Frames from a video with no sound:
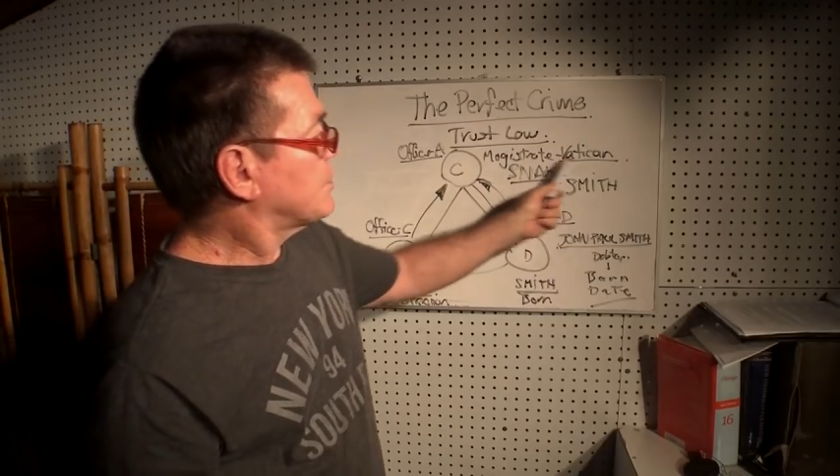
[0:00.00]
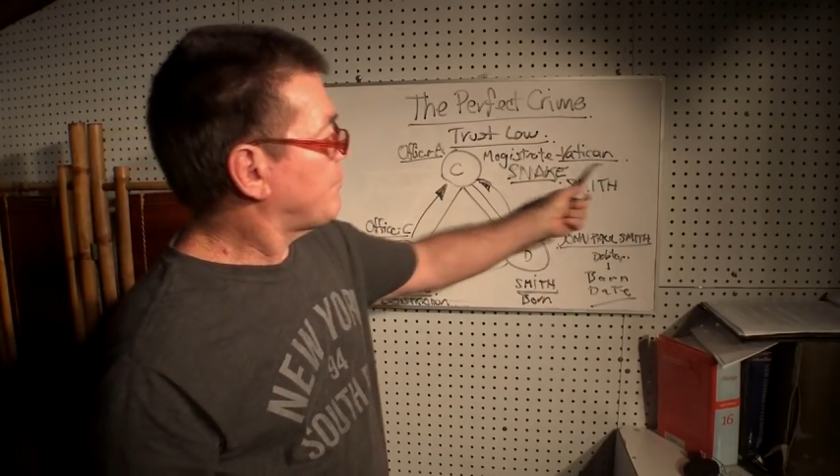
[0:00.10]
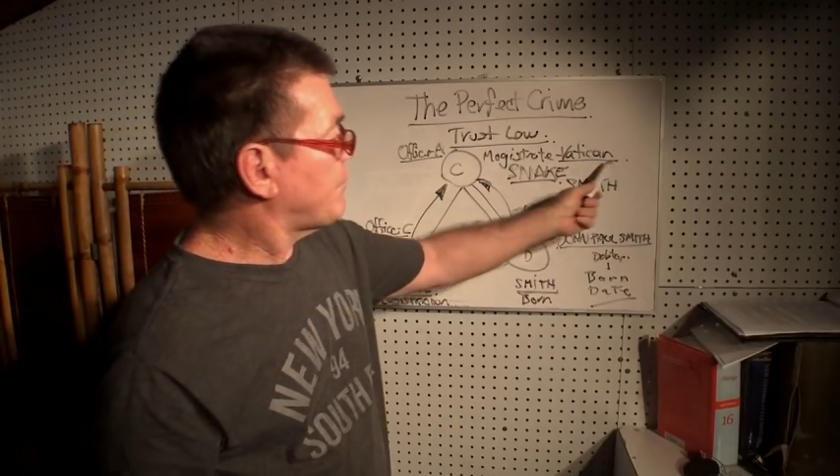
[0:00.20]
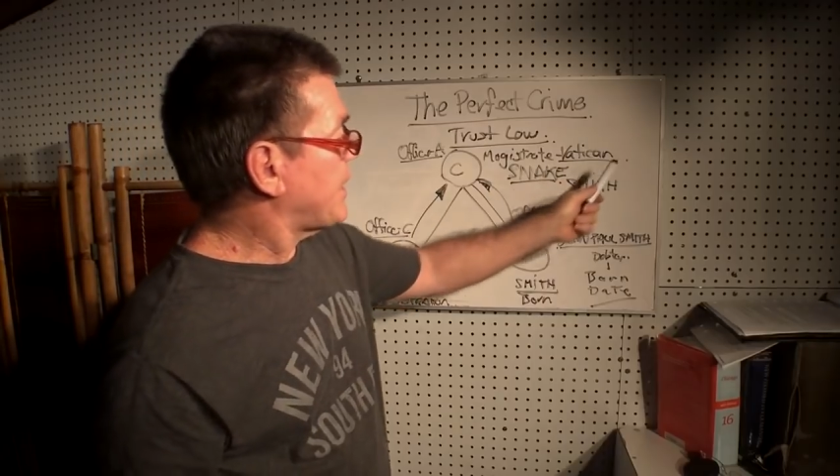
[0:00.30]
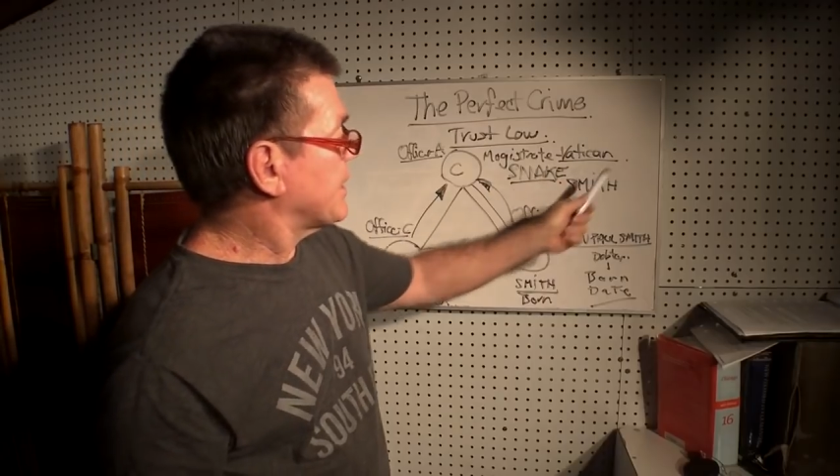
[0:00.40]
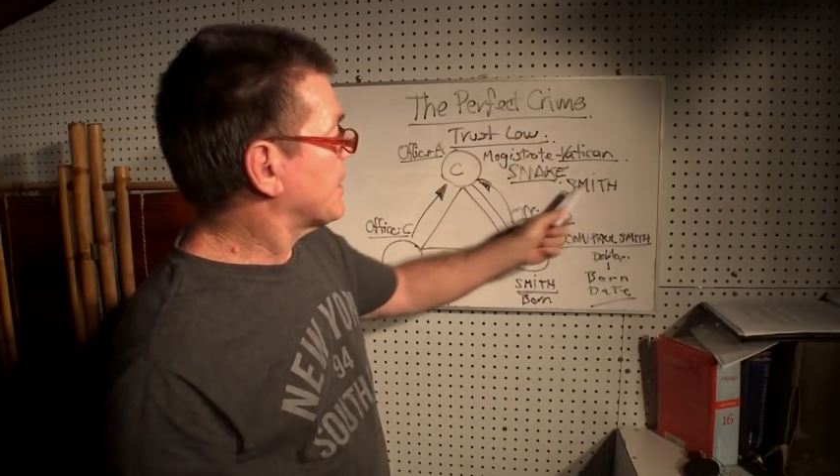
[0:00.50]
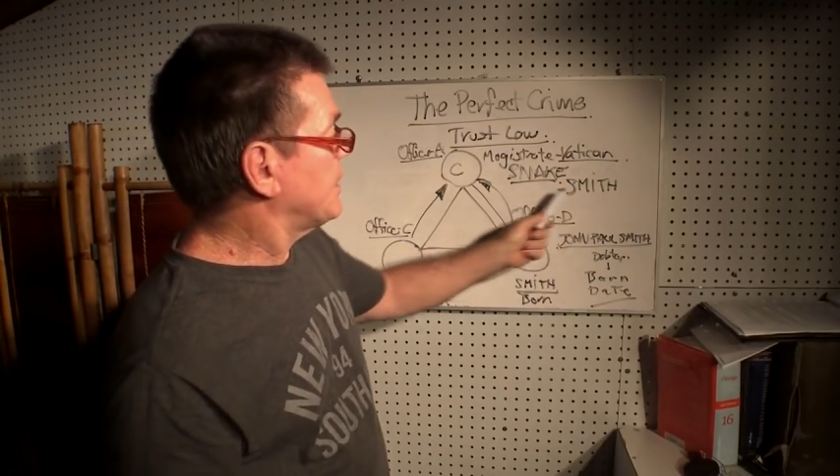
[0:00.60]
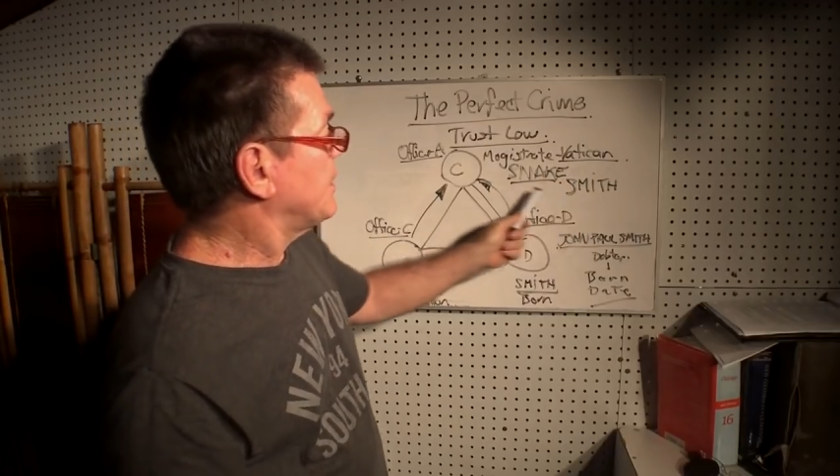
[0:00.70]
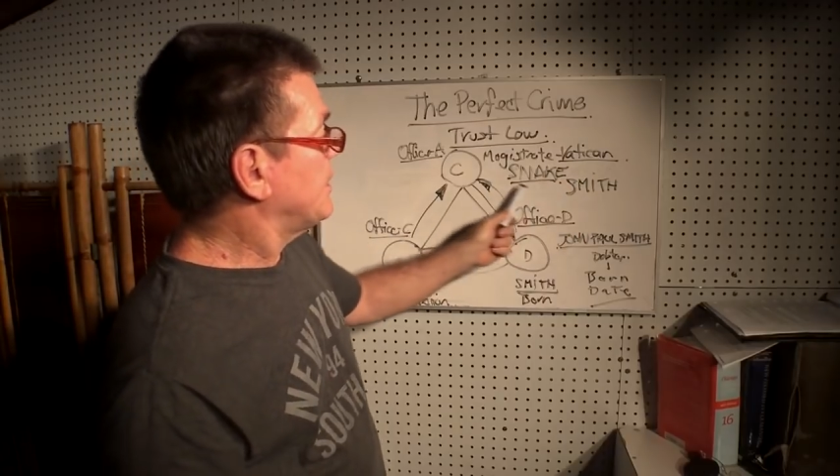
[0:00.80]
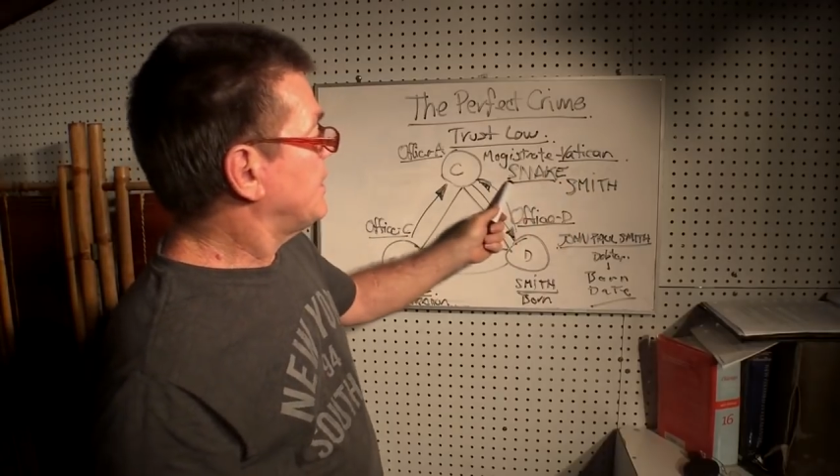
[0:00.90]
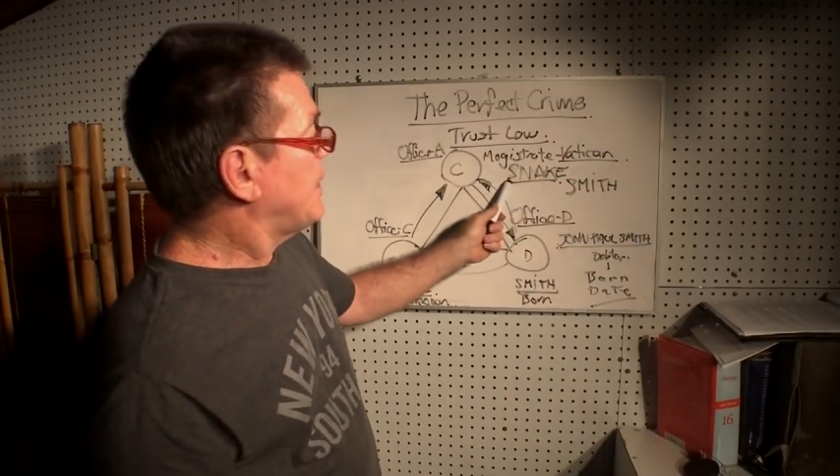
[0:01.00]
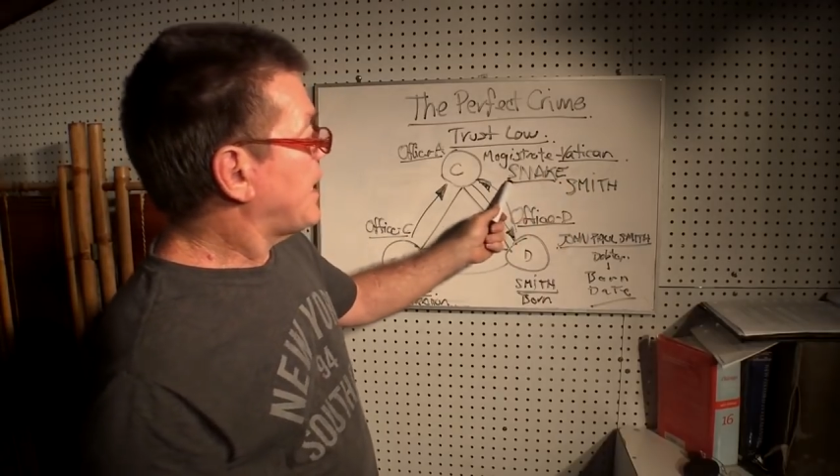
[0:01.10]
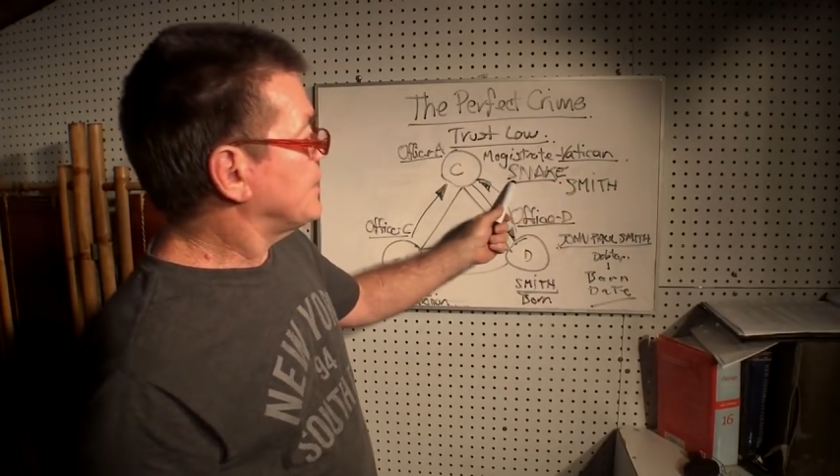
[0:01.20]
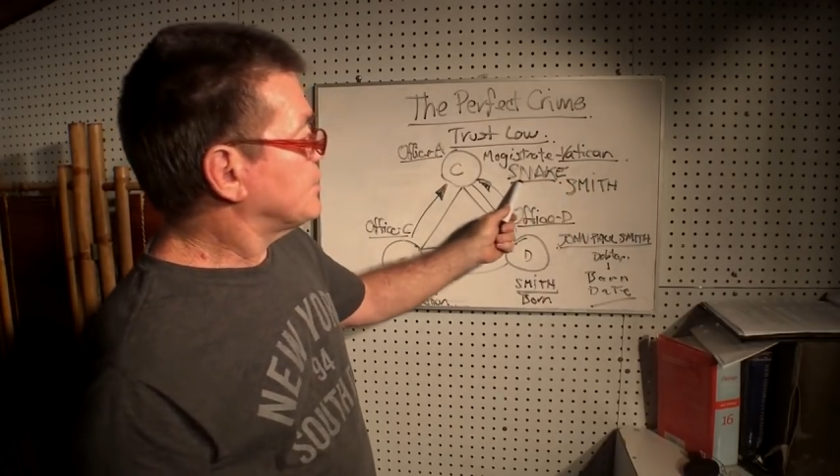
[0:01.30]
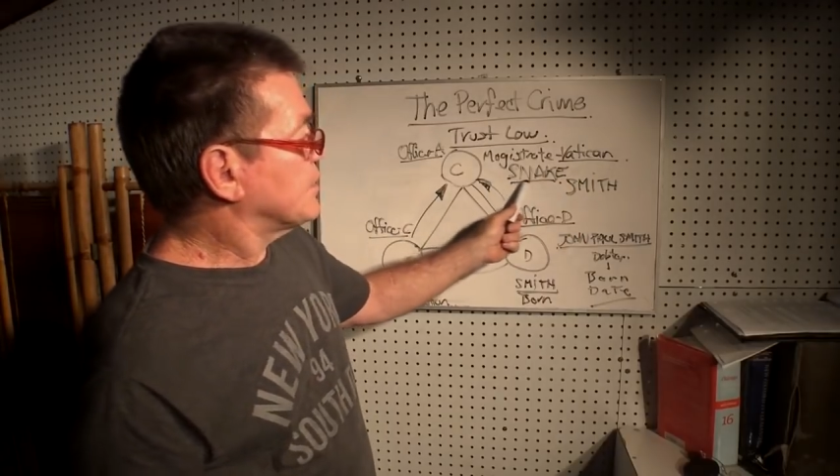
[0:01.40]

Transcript: to the Vatican, and